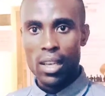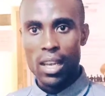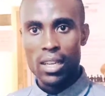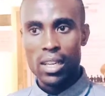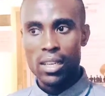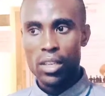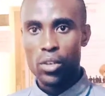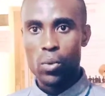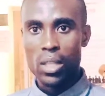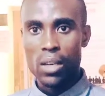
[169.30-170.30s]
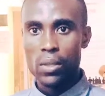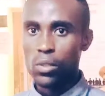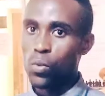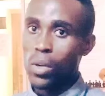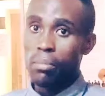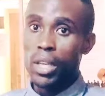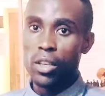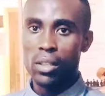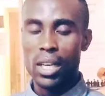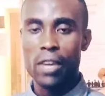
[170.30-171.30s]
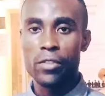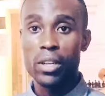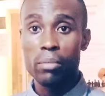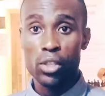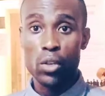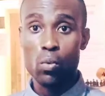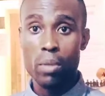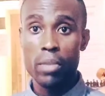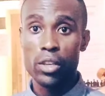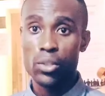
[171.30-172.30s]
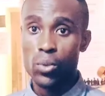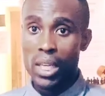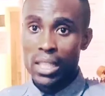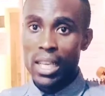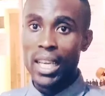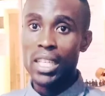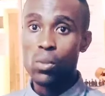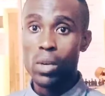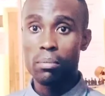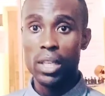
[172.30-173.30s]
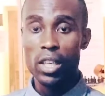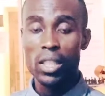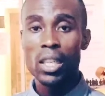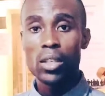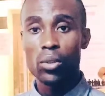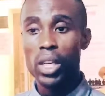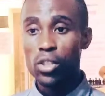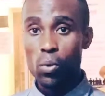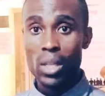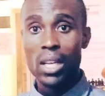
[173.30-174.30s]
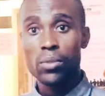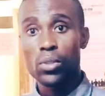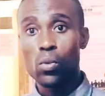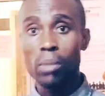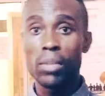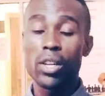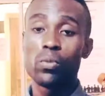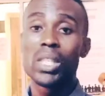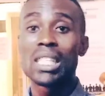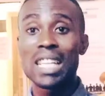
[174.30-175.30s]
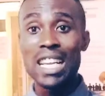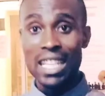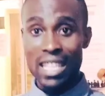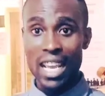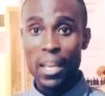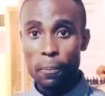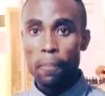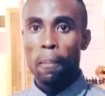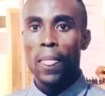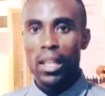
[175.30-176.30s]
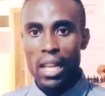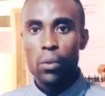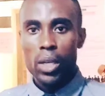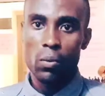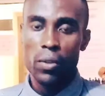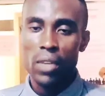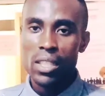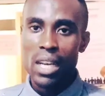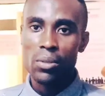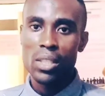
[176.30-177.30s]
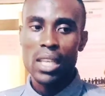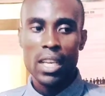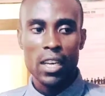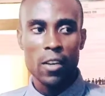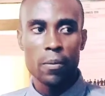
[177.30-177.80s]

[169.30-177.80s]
and then get your 1000 to 1 million. I've already mentioned 1 million, so let's hit 1 million. So get your 1000 to 1 million, which is nde. Now we've learned how to say